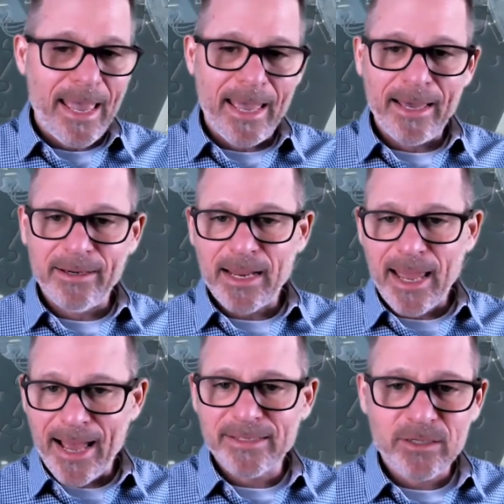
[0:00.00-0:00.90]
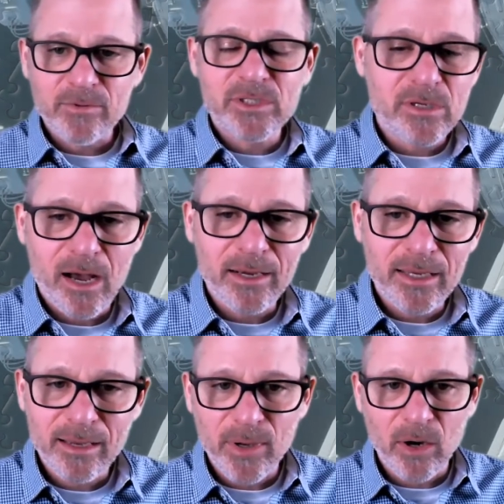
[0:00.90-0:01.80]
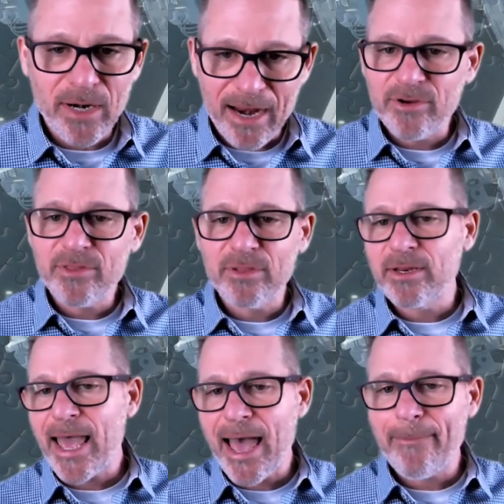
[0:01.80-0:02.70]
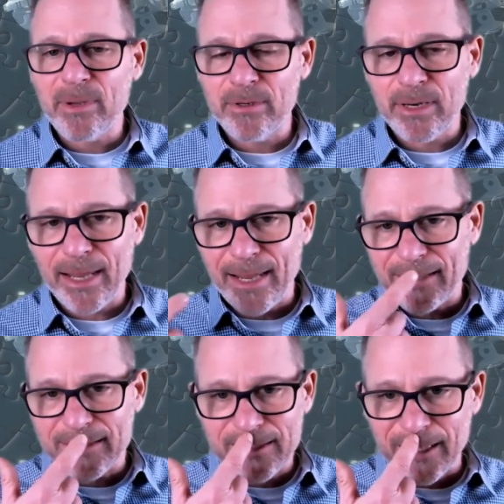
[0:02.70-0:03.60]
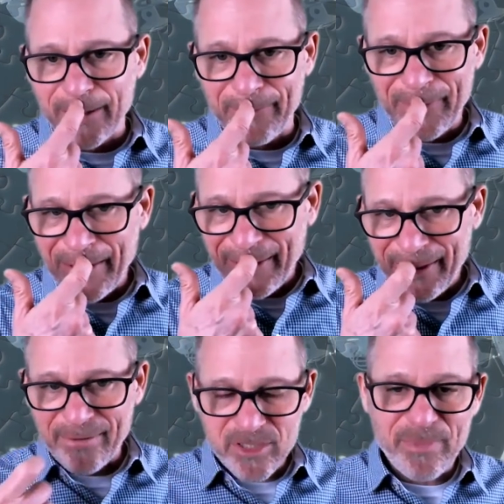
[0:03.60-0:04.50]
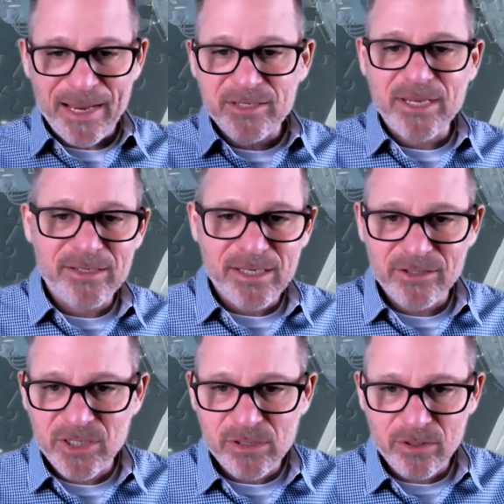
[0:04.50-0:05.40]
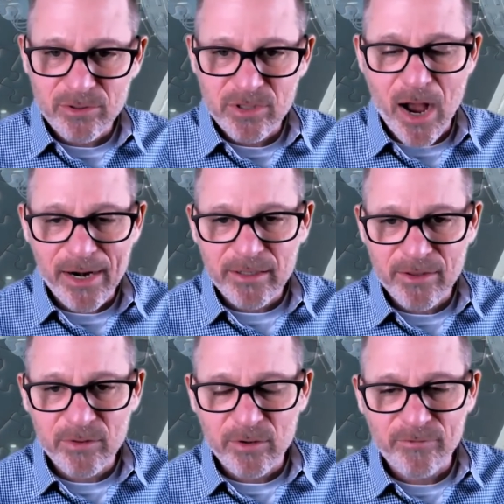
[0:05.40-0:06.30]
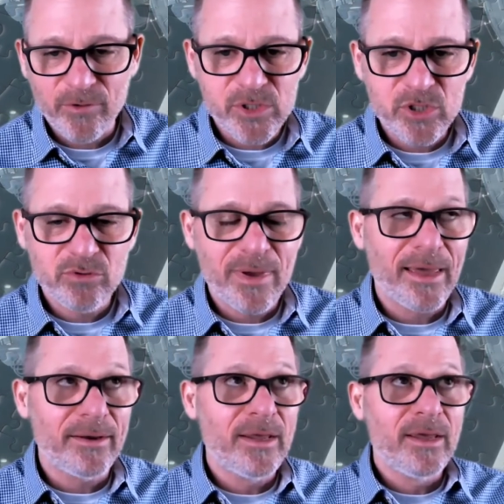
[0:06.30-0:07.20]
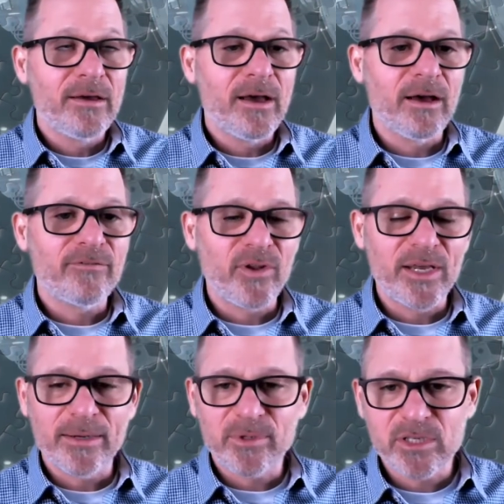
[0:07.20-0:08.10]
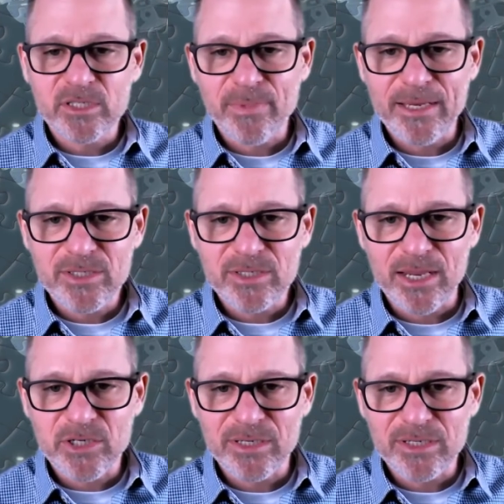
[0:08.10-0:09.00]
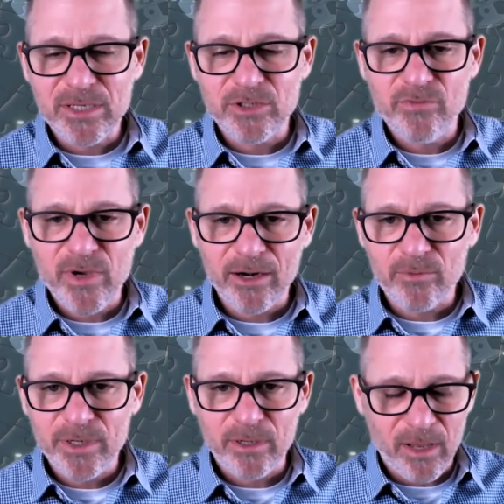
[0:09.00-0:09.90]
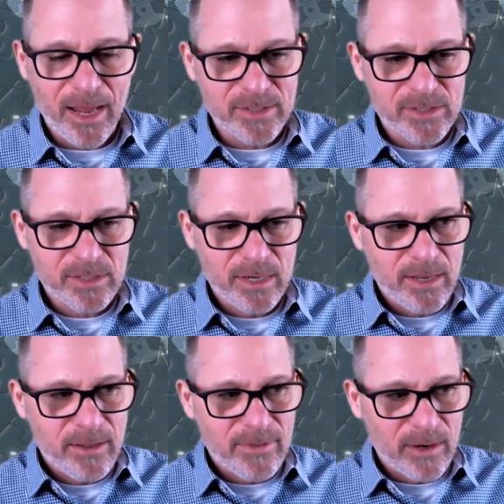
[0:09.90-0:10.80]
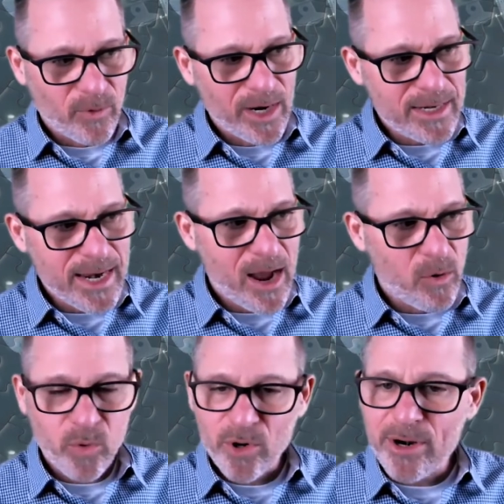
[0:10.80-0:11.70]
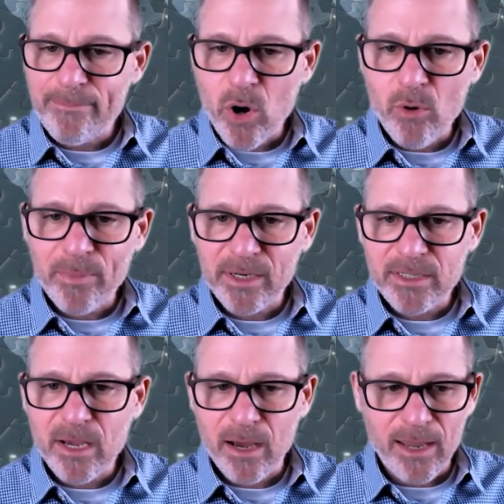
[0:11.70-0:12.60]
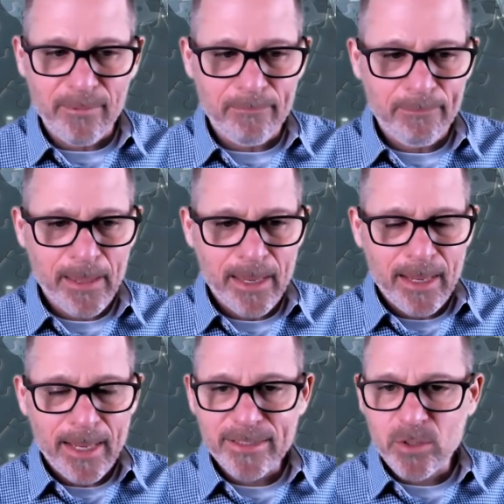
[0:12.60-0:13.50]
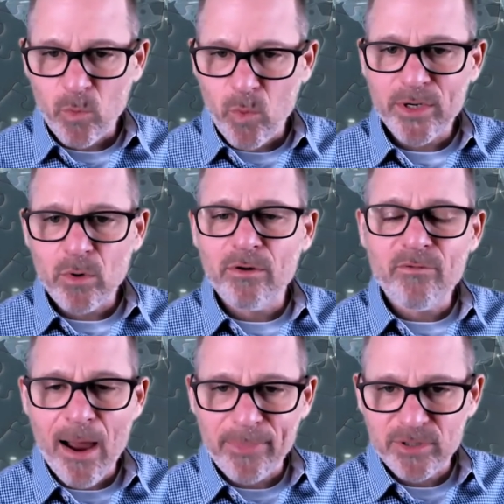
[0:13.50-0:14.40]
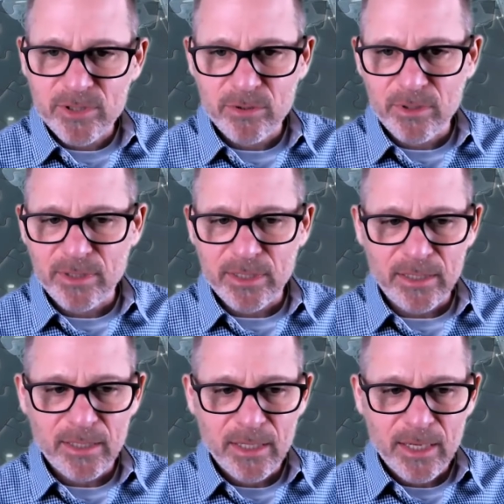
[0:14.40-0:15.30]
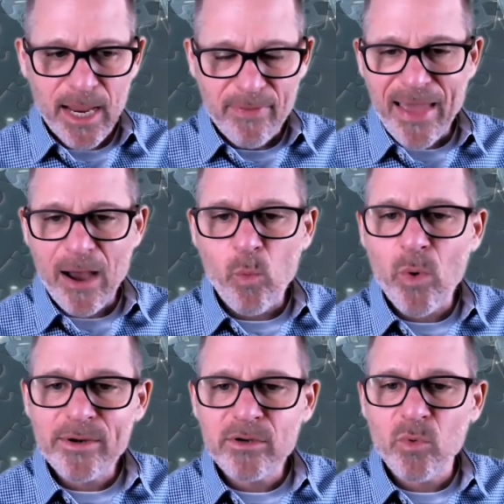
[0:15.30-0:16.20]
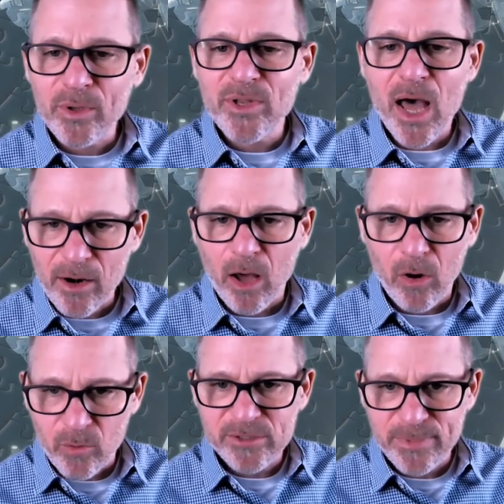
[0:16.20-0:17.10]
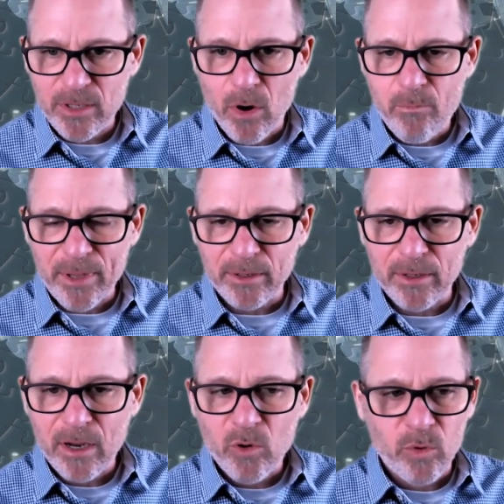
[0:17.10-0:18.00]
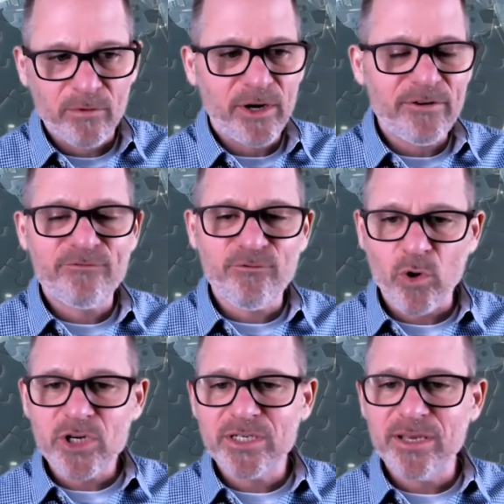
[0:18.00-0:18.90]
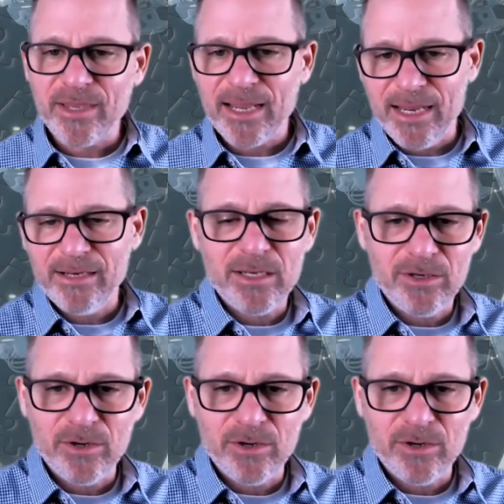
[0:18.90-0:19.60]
And as he was talking about everything that happened as SpaceX had just docked, I think, their first two-man flight up to the space station, he said, you've got to realize that right now we're in a moment of time. It's a window of opportunity, and that window will not always be open. We're very fortunate that 18